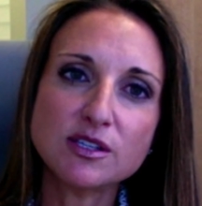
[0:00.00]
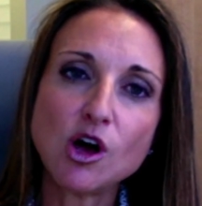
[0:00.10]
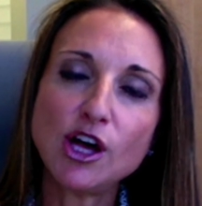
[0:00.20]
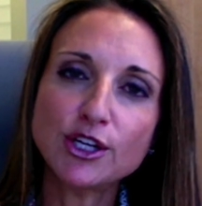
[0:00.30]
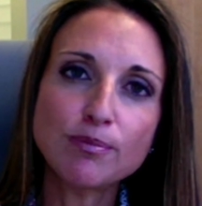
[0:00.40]

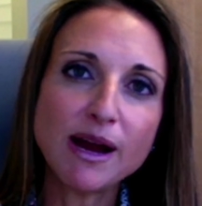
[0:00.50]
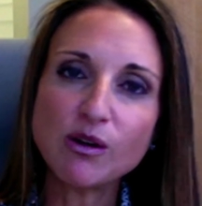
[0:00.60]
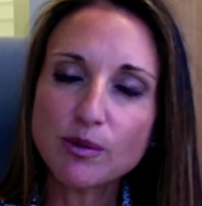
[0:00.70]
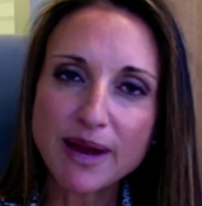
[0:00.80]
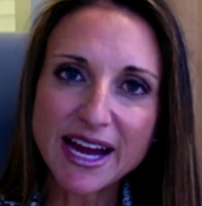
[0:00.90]
call your
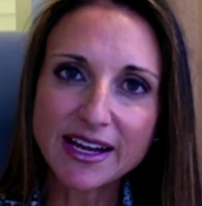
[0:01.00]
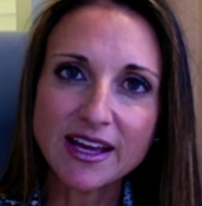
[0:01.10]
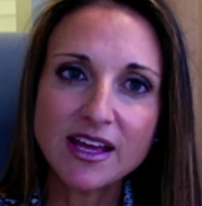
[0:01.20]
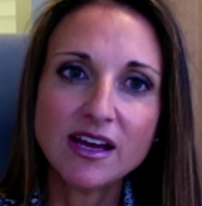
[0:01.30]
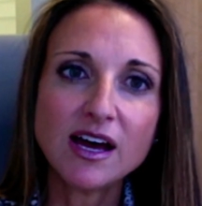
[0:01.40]
power back.
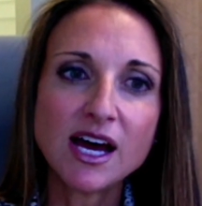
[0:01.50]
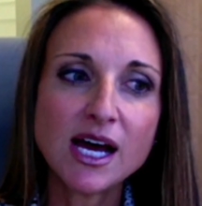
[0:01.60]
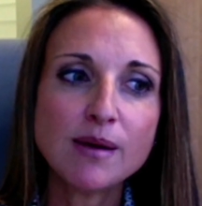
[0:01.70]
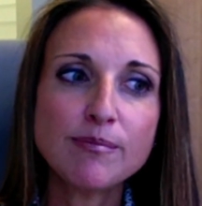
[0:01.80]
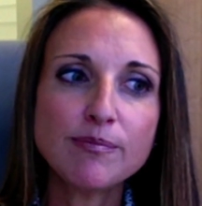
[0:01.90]

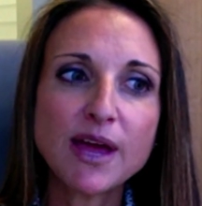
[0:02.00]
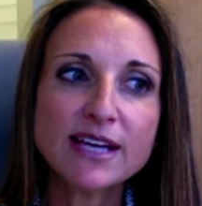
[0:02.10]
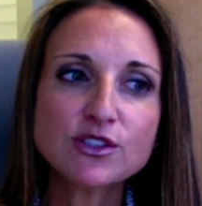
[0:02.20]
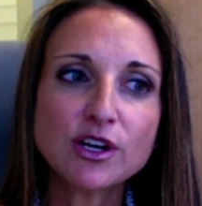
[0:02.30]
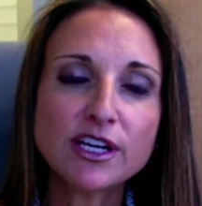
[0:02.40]

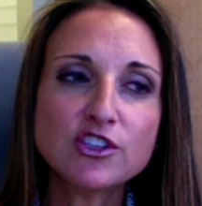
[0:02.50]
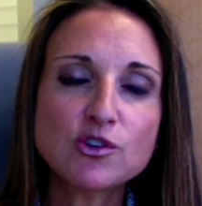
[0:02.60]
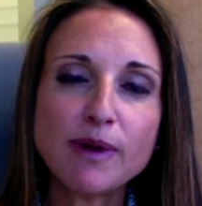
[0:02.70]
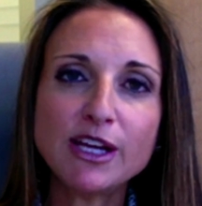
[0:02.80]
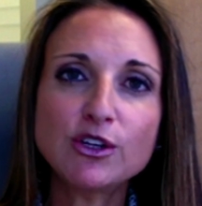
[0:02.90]
Ask Archangel
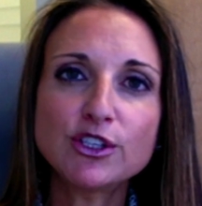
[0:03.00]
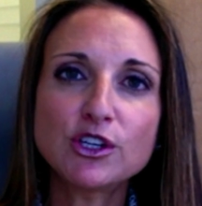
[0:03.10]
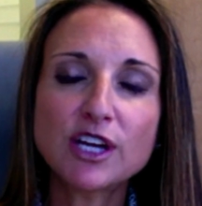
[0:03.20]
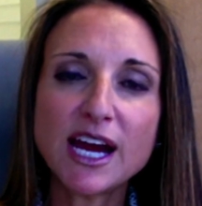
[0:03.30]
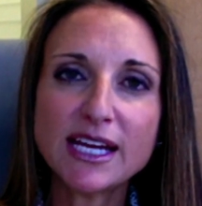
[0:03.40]
Michael and your
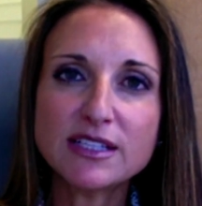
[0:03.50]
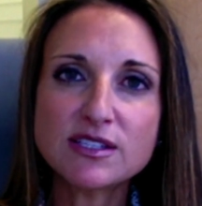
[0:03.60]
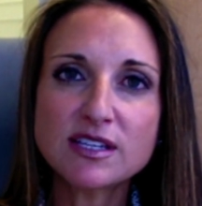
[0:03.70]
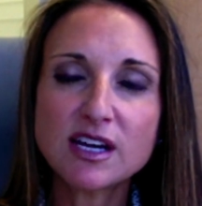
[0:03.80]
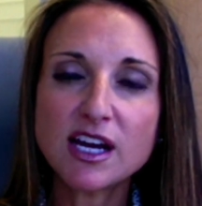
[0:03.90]
guides
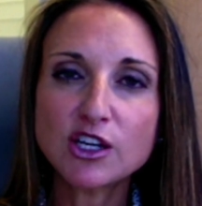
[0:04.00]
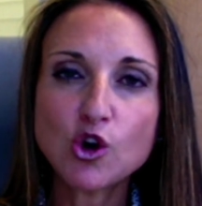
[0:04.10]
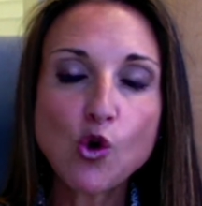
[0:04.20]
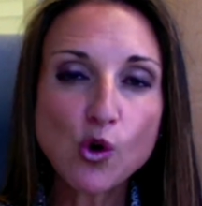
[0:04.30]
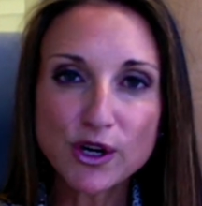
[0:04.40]
to cut
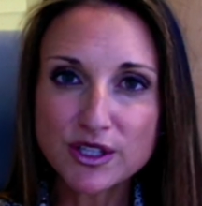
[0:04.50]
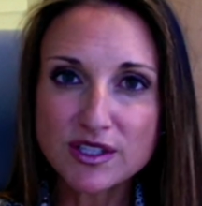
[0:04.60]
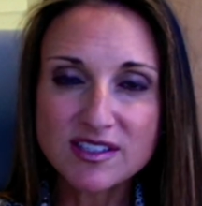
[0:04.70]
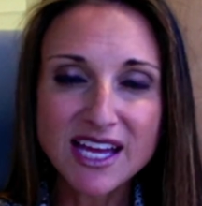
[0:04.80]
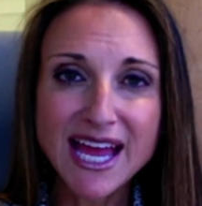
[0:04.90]

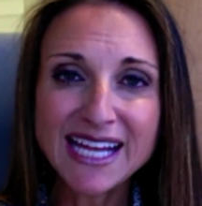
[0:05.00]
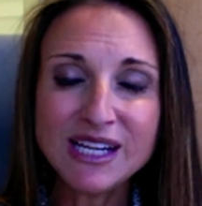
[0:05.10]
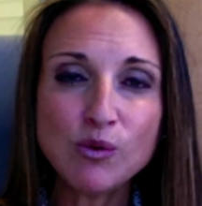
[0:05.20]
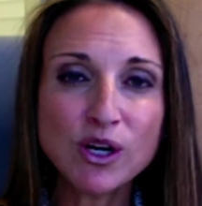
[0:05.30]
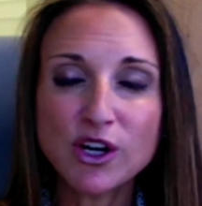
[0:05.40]
cords to
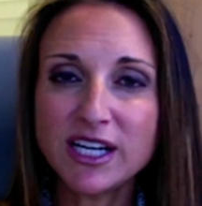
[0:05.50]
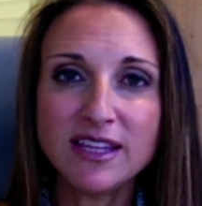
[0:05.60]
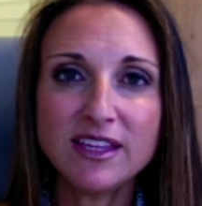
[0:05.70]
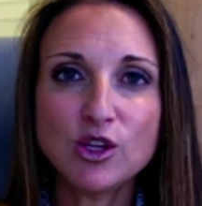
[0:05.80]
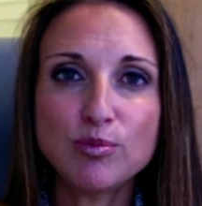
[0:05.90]
anyone or
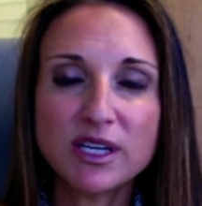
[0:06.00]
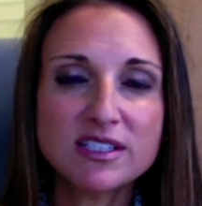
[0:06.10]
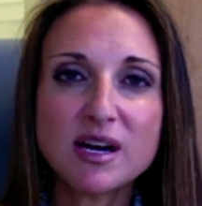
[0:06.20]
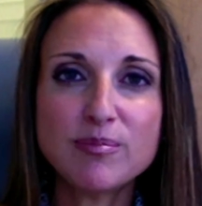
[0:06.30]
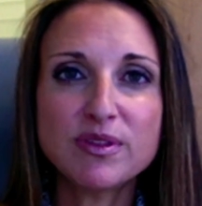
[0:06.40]
anything you picked
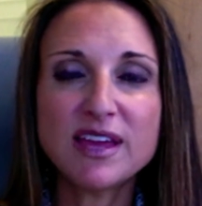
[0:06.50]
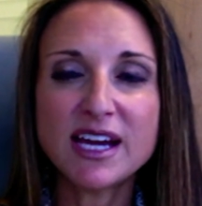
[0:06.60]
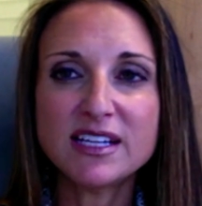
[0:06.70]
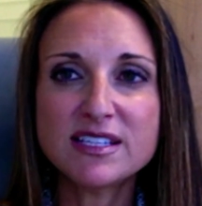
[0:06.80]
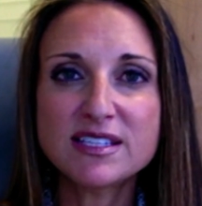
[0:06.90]
up
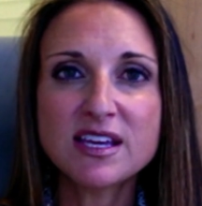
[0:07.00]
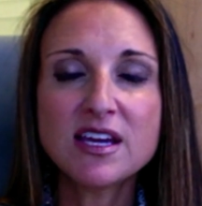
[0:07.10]
that is